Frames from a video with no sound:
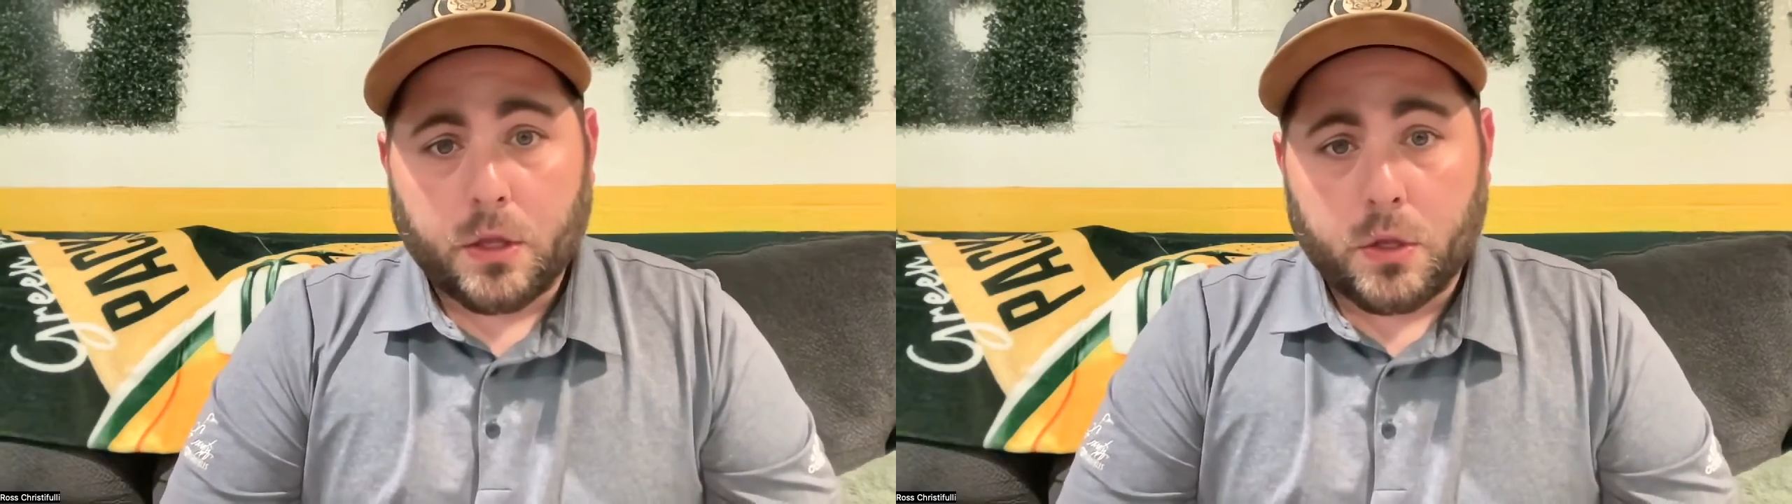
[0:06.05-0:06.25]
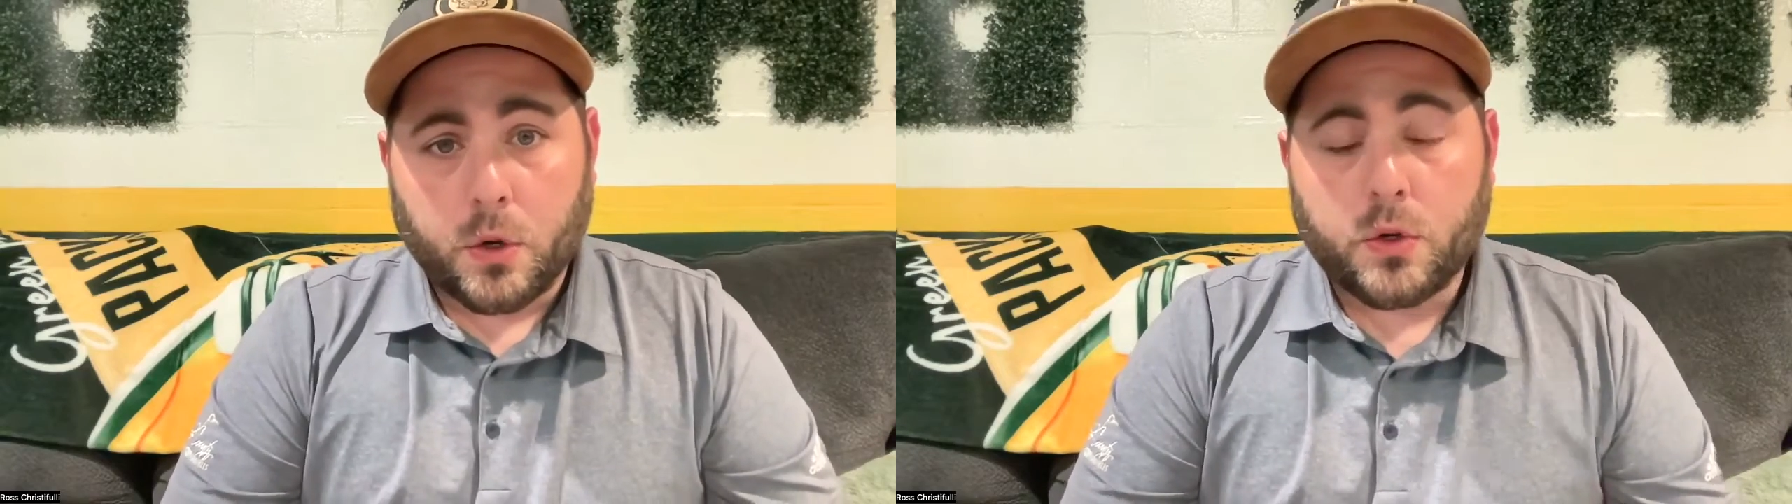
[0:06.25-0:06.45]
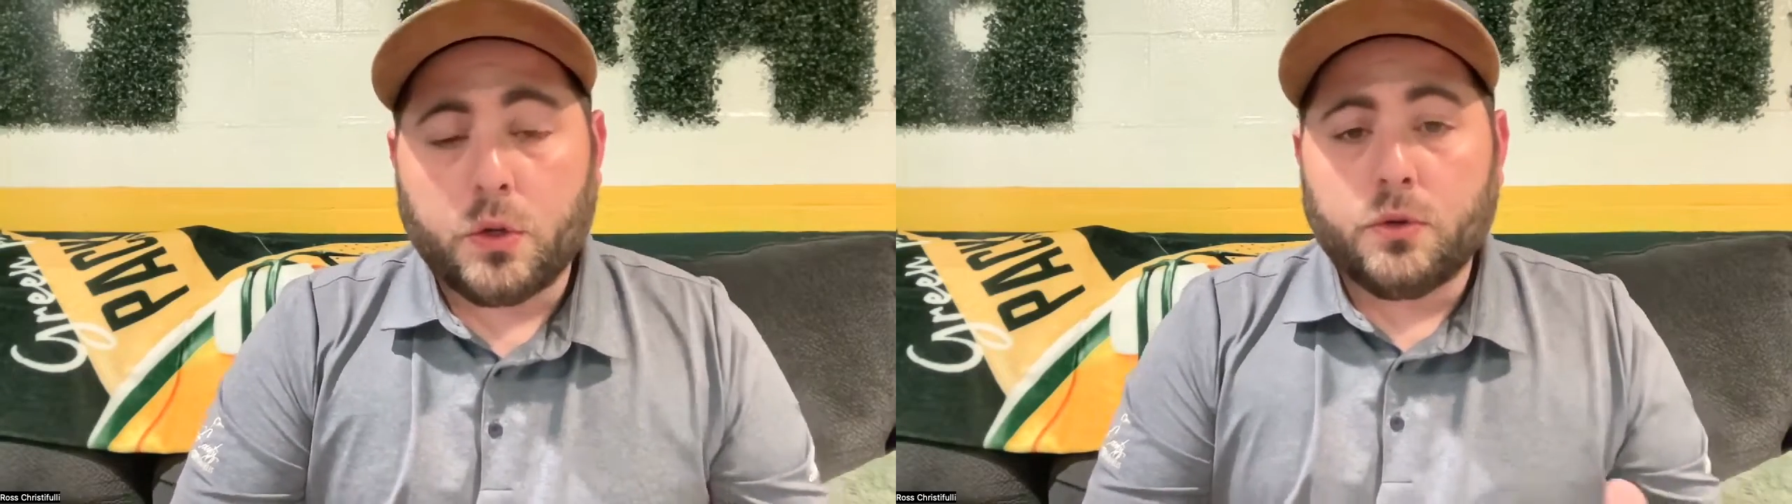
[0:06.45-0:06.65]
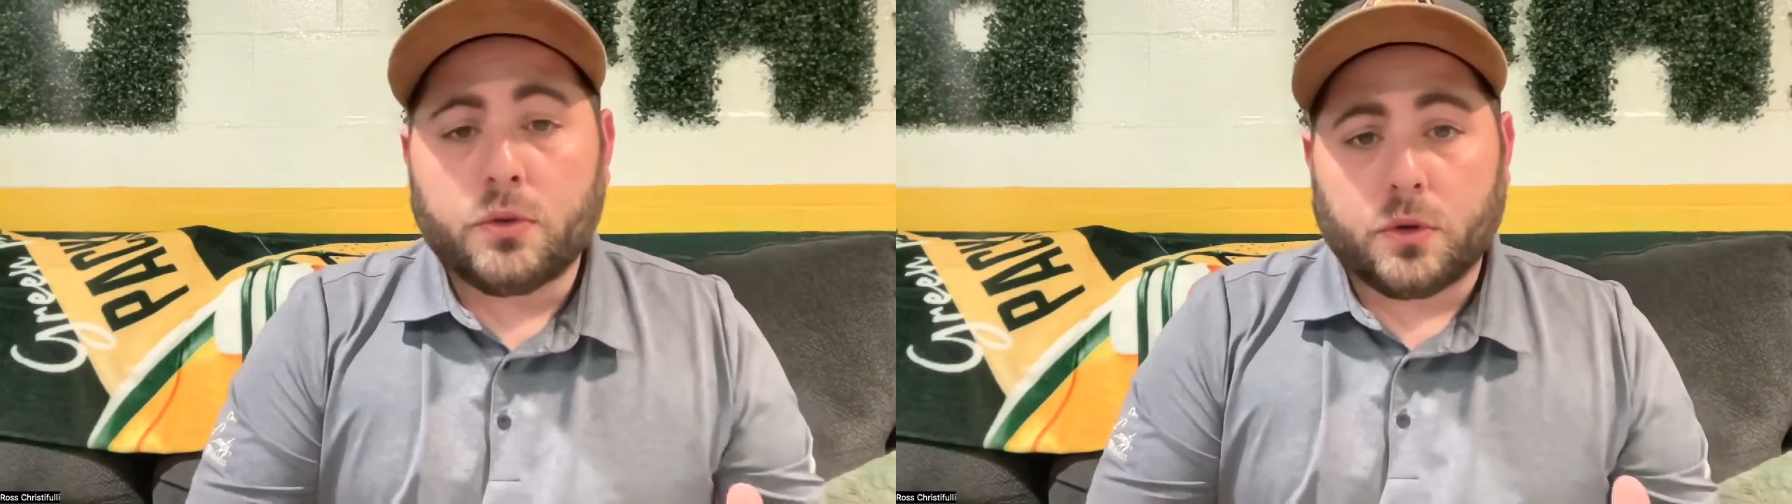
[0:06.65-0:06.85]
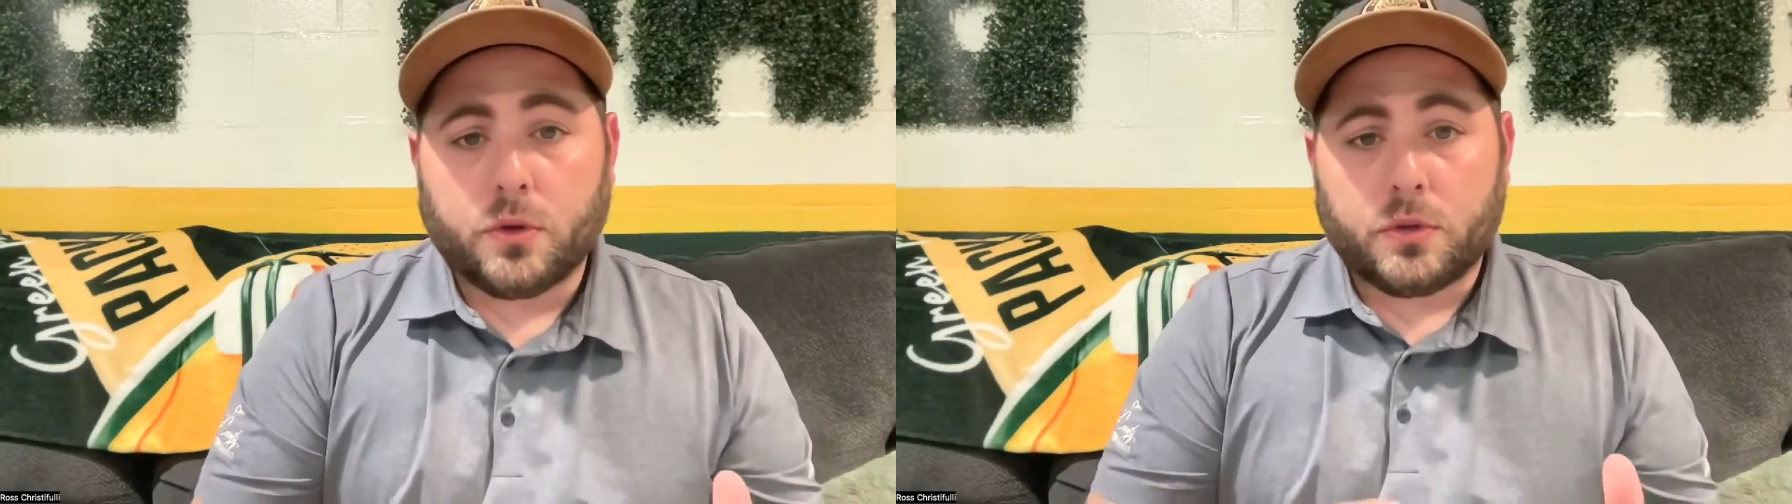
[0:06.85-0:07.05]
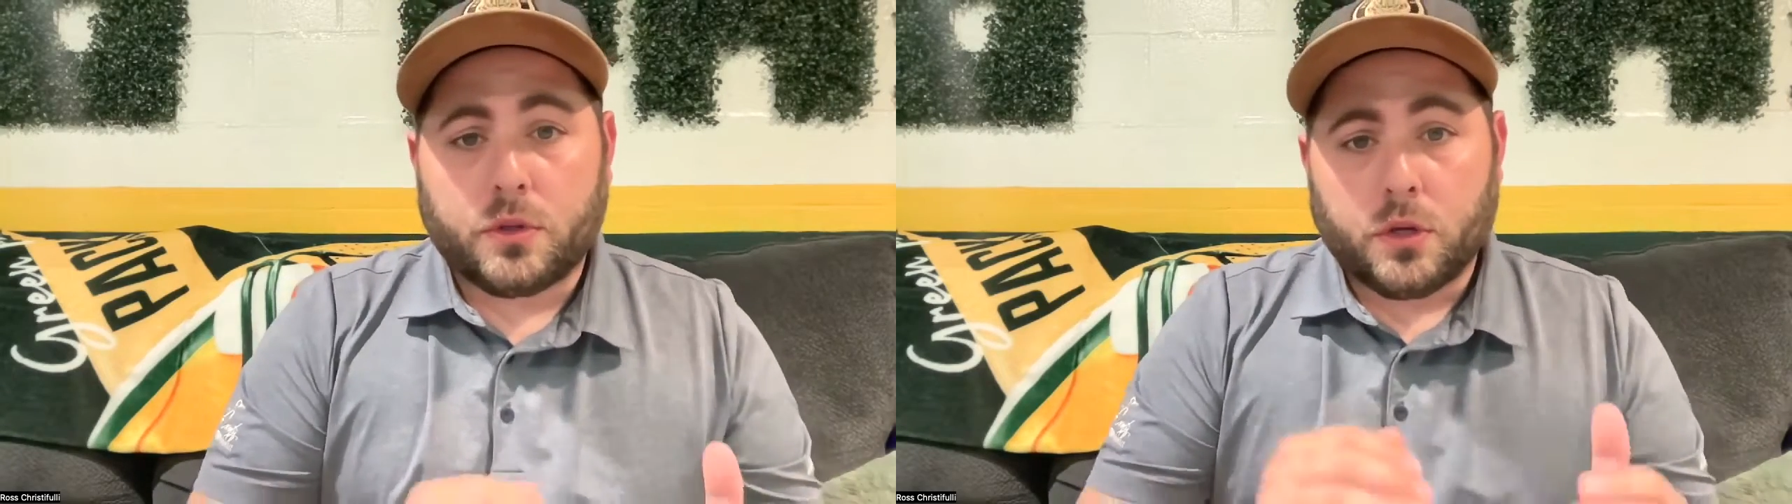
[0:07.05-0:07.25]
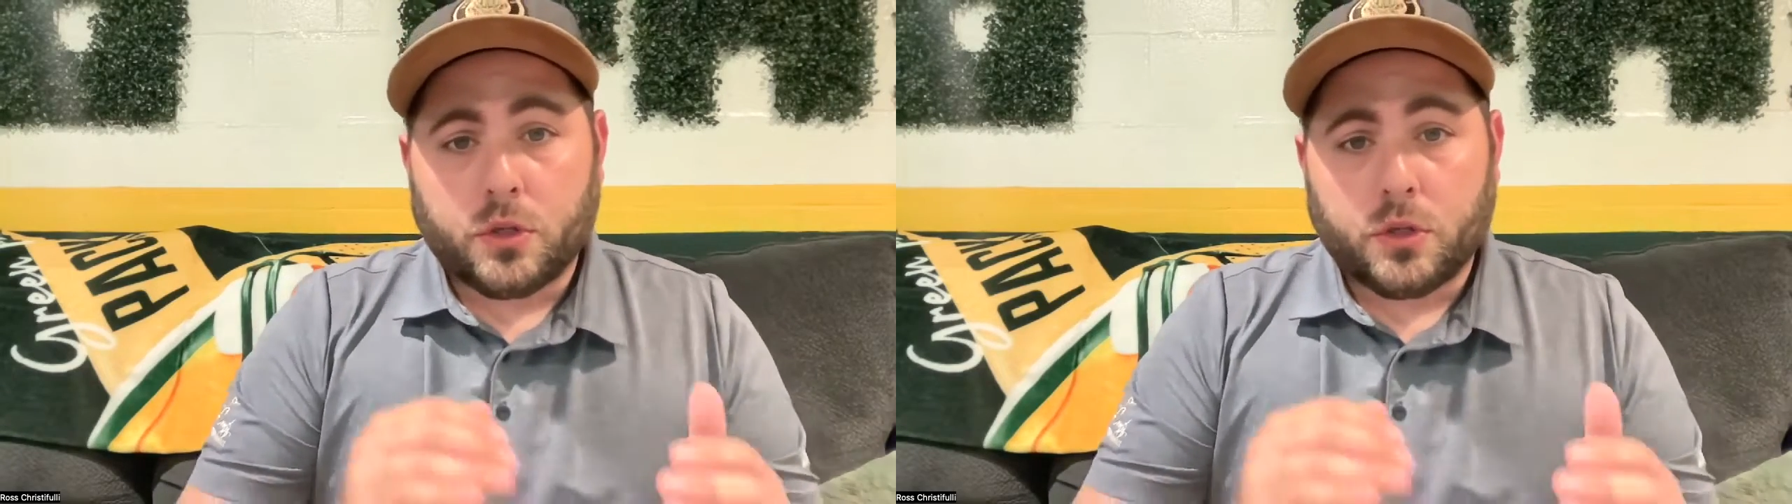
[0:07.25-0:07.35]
Your users